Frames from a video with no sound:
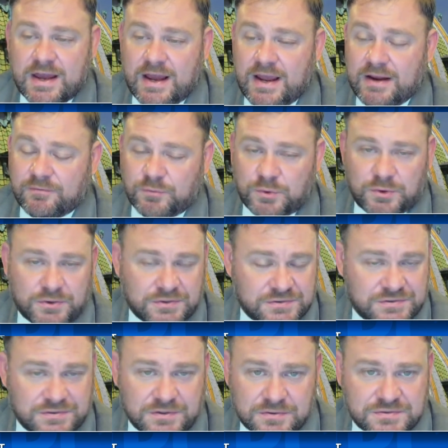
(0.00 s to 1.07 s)
I have real
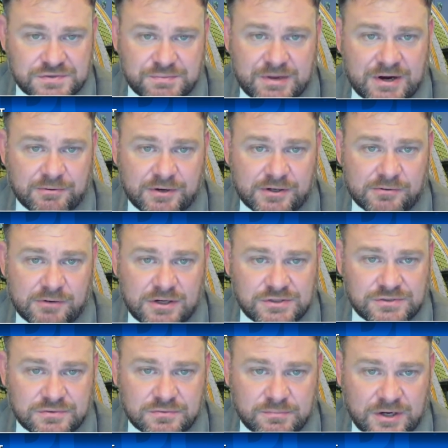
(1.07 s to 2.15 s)
concerns about
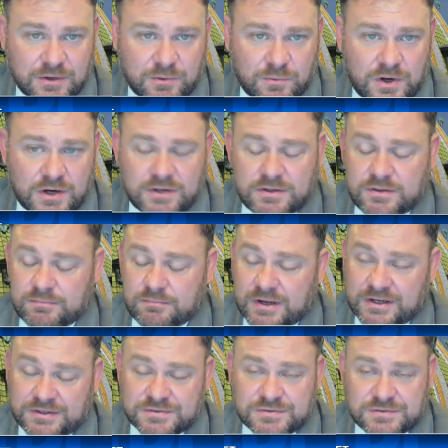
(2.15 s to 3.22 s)
recreational marijuana, and
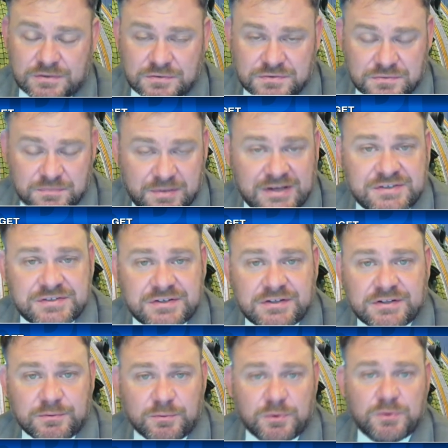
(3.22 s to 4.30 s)
my concerns are
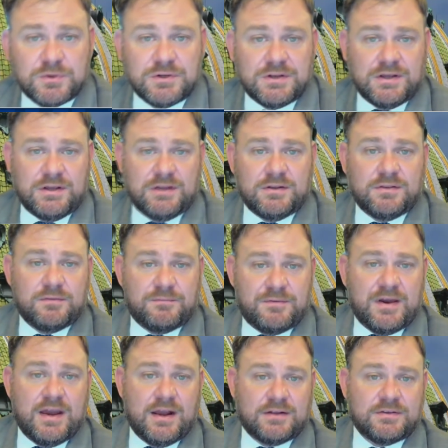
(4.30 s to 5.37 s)
basically rooted in the
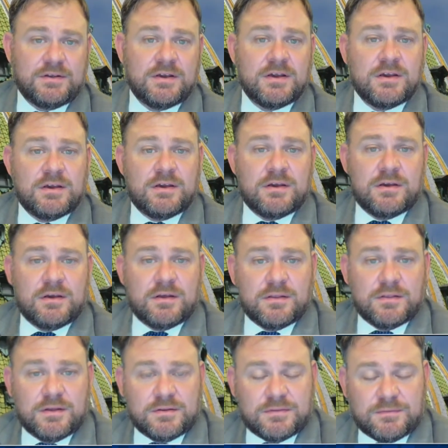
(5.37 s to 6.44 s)
fact
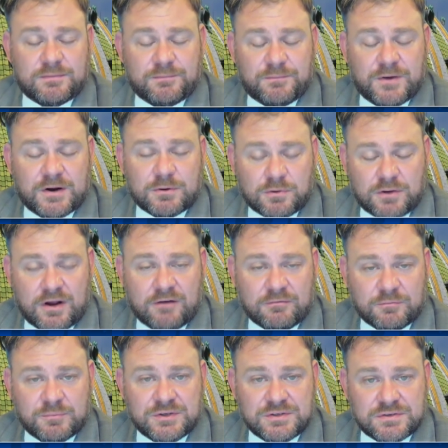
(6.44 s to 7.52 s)
that the federal
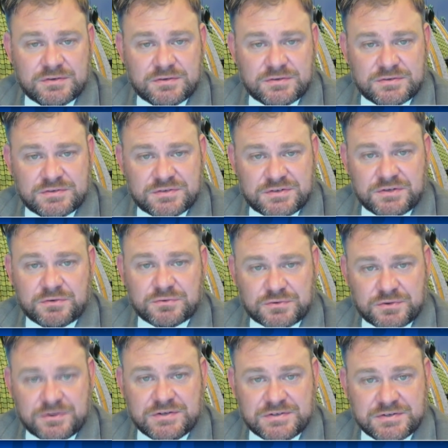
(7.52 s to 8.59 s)
government still
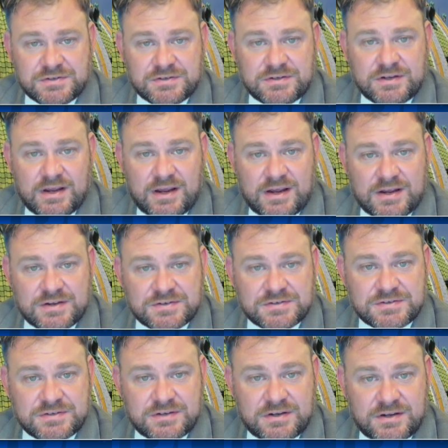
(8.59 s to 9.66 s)
treats it
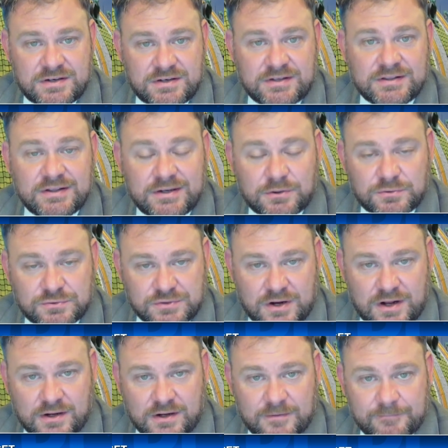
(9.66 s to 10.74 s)
as an illegal
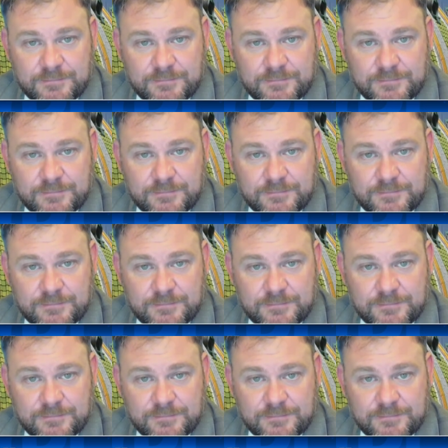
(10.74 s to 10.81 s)
drug.